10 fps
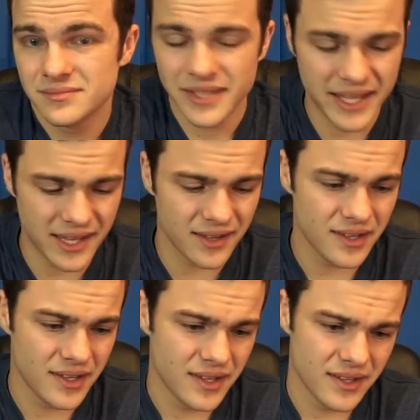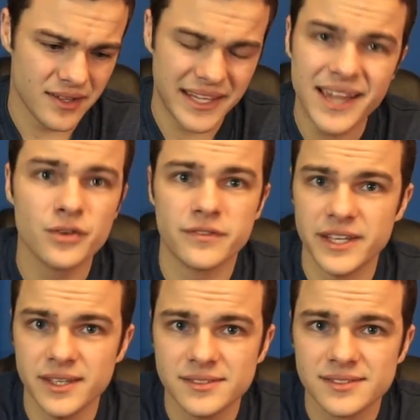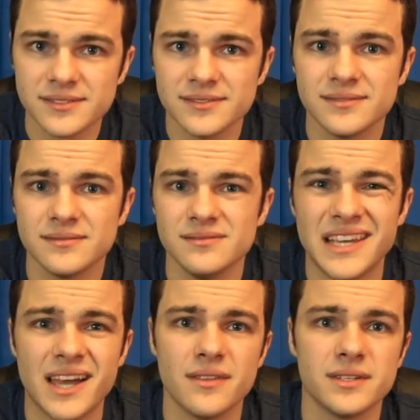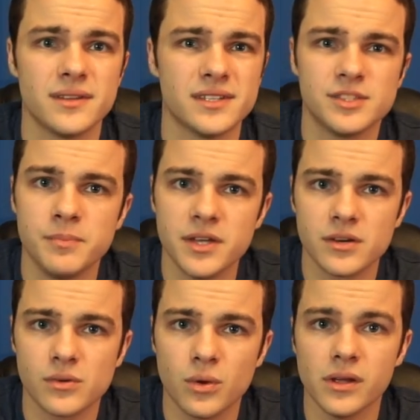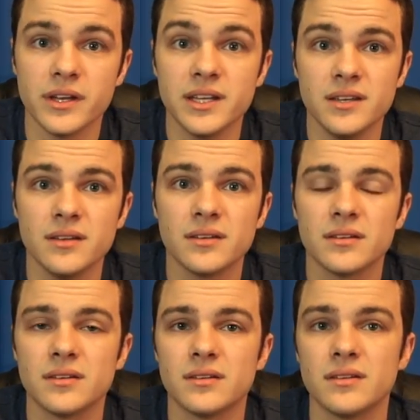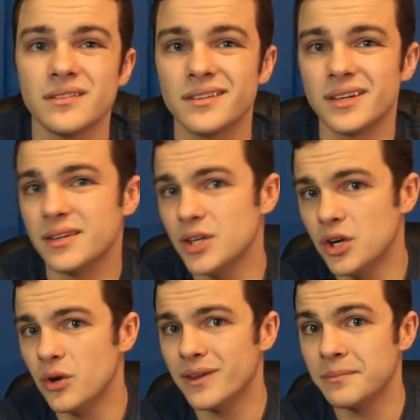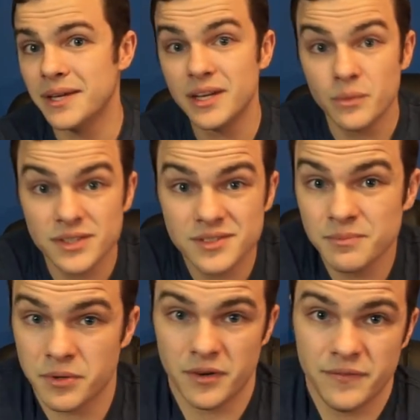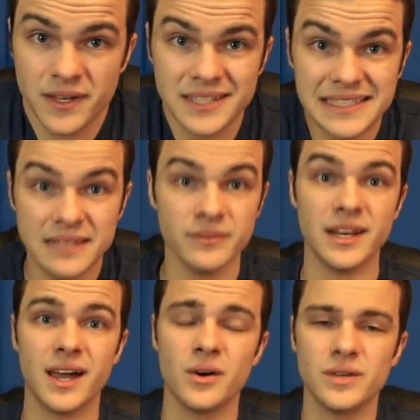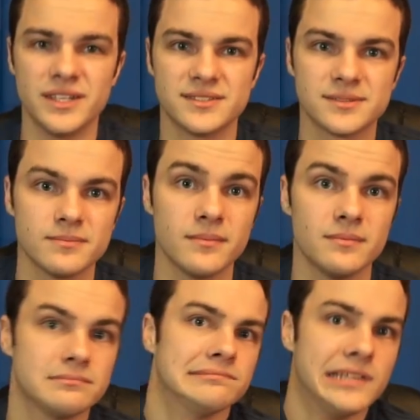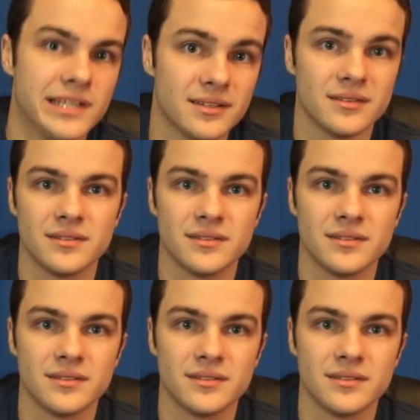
Yeah, yeah, it overheats. Yeah, the, the speaker quality, you know, at the beginning wasn't perfect, and even now it's, eh.